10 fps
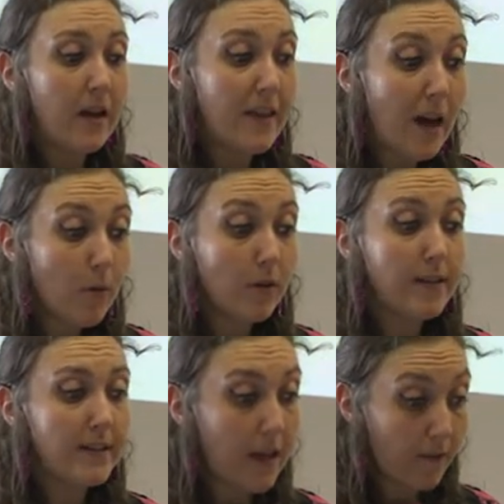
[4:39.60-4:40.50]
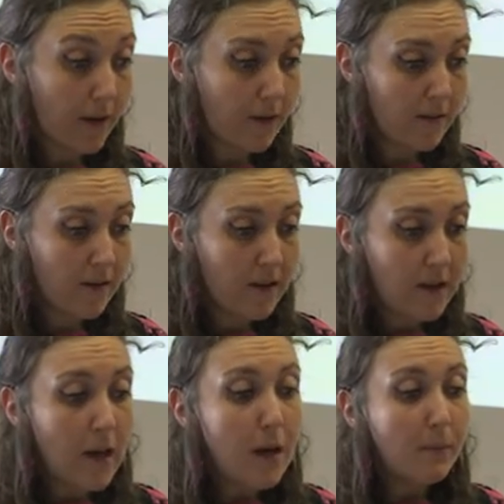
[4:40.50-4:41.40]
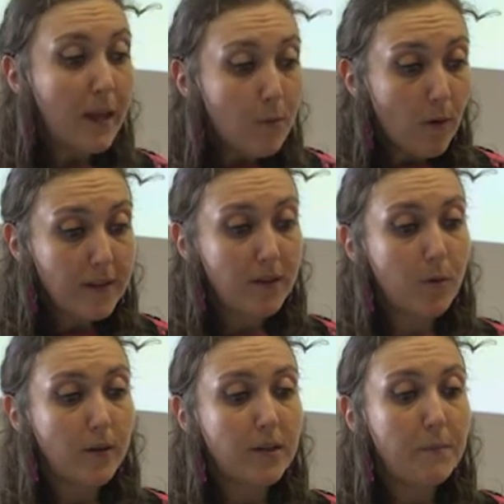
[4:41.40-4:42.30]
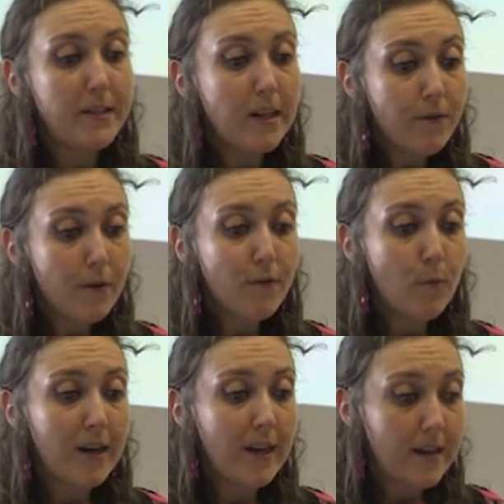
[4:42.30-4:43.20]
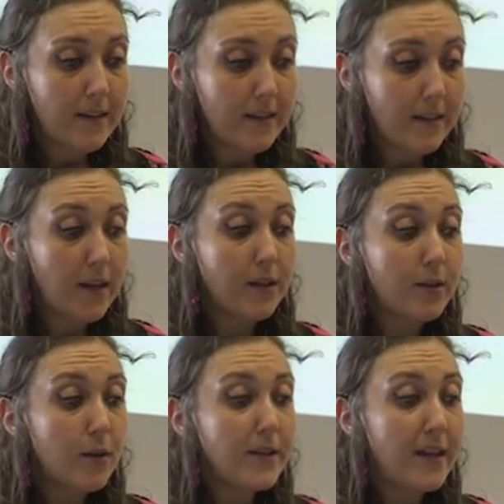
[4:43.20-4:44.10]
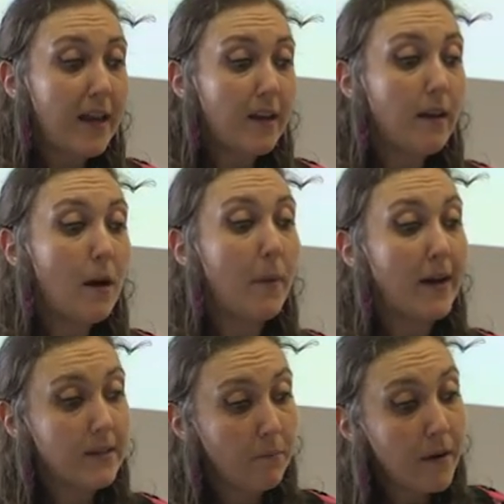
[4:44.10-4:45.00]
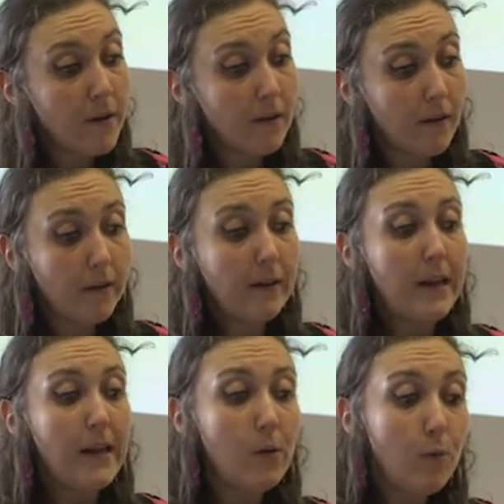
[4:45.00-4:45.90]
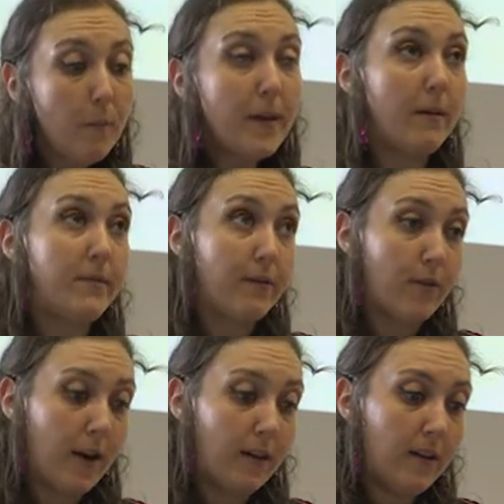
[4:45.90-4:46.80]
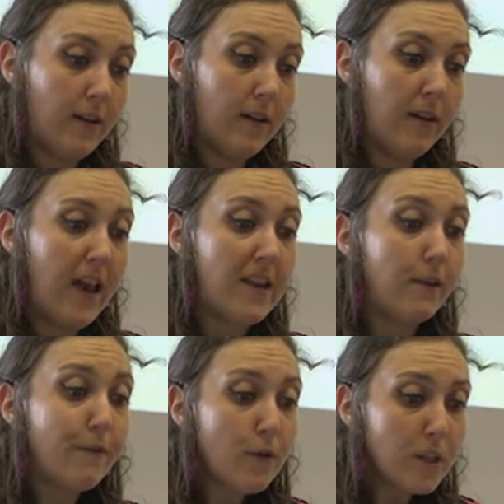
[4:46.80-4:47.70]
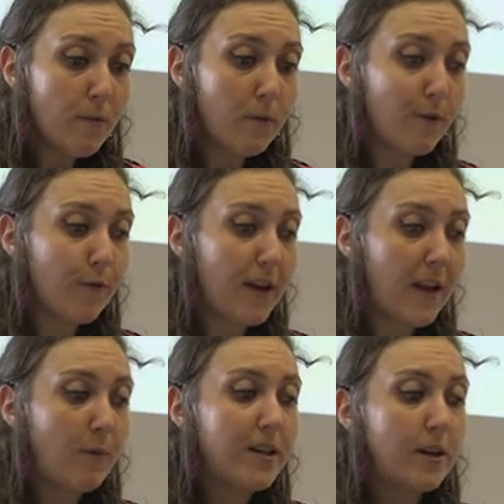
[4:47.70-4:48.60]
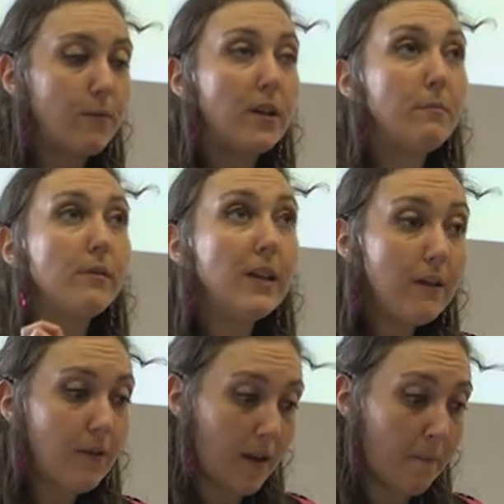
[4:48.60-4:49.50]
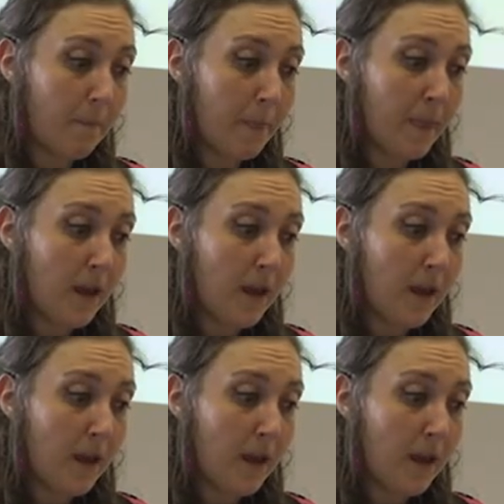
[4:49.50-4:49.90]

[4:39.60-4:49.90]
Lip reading: That world is given. Blake wants the world to be different from what it is and asserts that, by some miracle, it will become different. And in the first moment of reading, we generally believe him